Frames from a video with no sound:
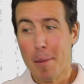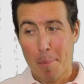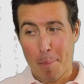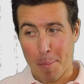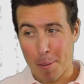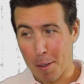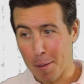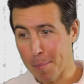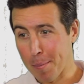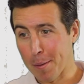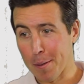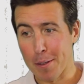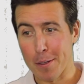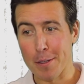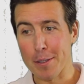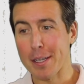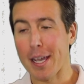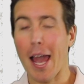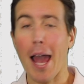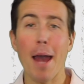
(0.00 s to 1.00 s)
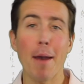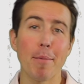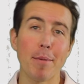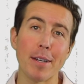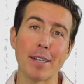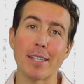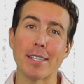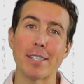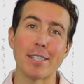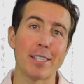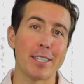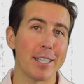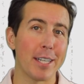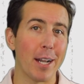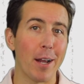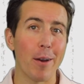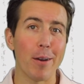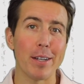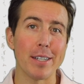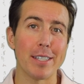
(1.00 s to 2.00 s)
purple cabbage,
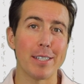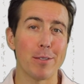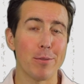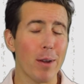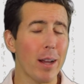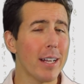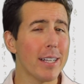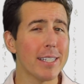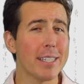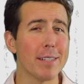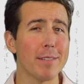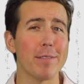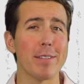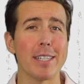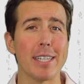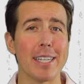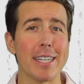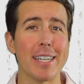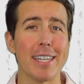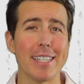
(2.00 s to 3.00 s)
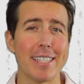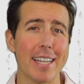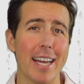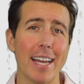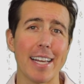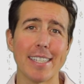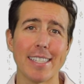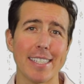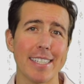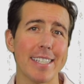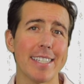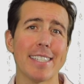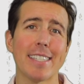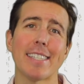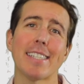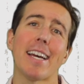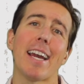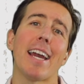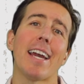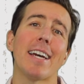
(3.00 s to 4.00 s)
it's relatively
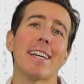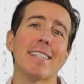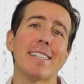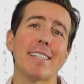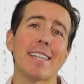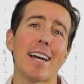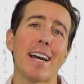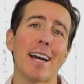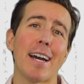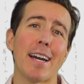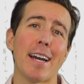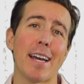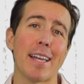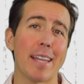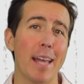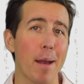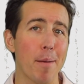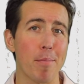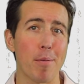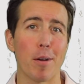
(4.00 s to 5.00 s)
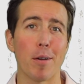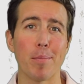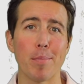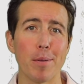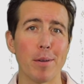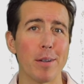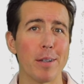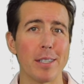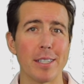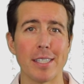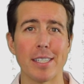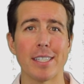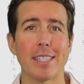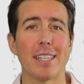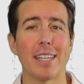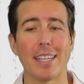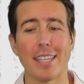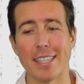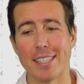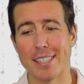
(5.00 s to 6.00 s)
tasteless, and that purple
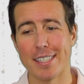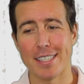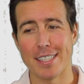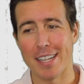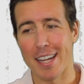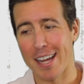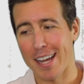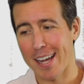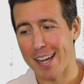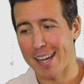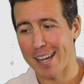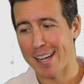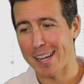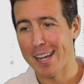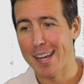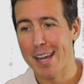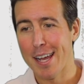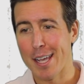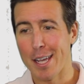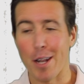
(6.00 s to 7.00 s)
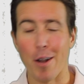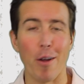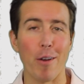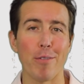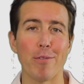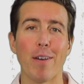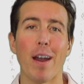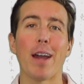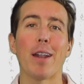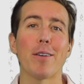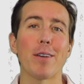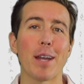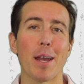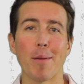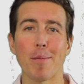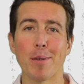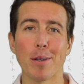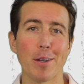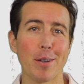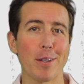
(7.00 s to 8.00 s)
is a
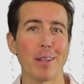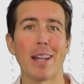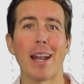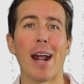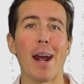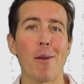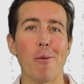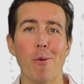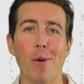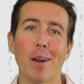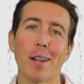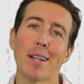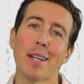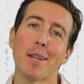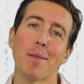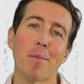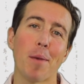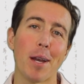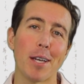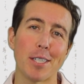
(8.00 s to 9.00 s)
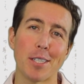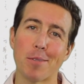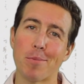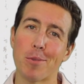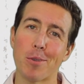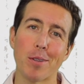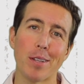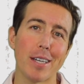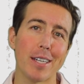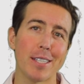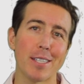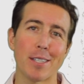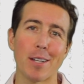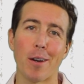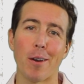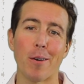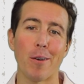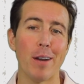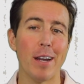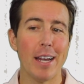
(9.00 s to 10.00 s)
phytochemical that I want in my smoothie.
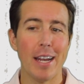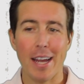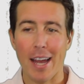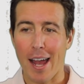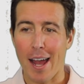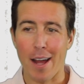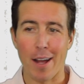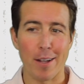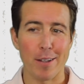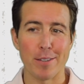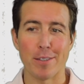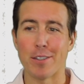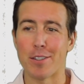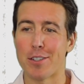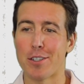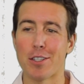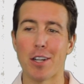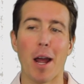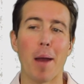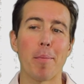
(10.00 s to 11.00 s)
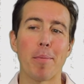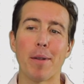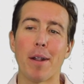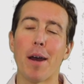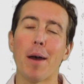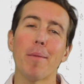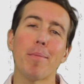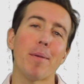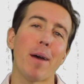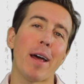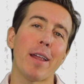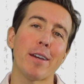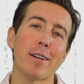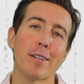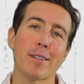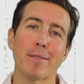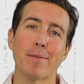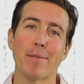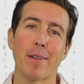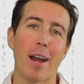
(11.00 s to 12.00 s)
So I'll chop it up,
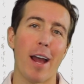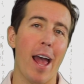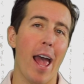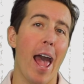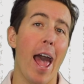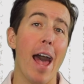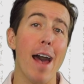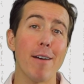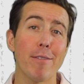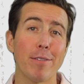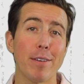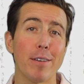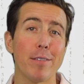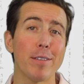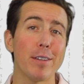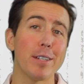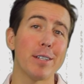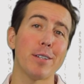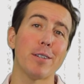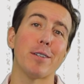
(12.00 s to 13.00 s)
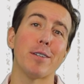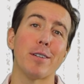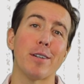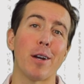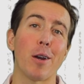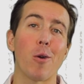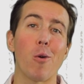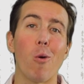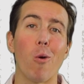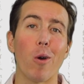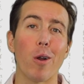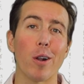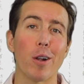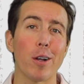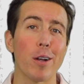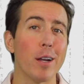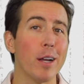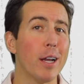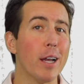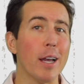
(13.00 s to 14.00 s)
either a half even or a
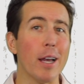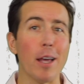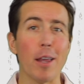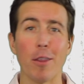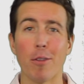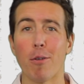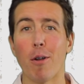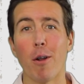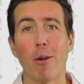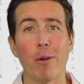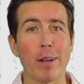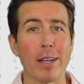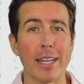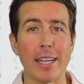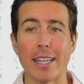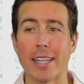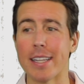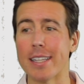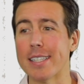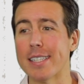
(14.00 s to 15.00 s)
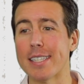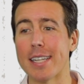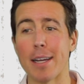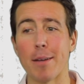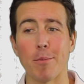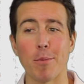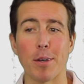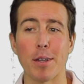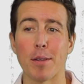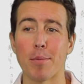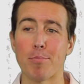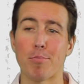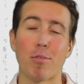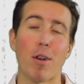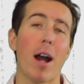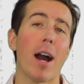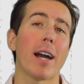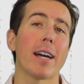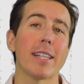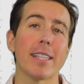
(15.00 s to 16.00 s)
quarter, throw it in. Same with
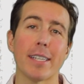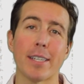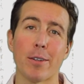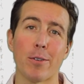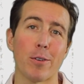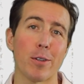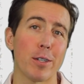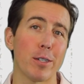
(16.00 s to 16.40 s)
broccoli or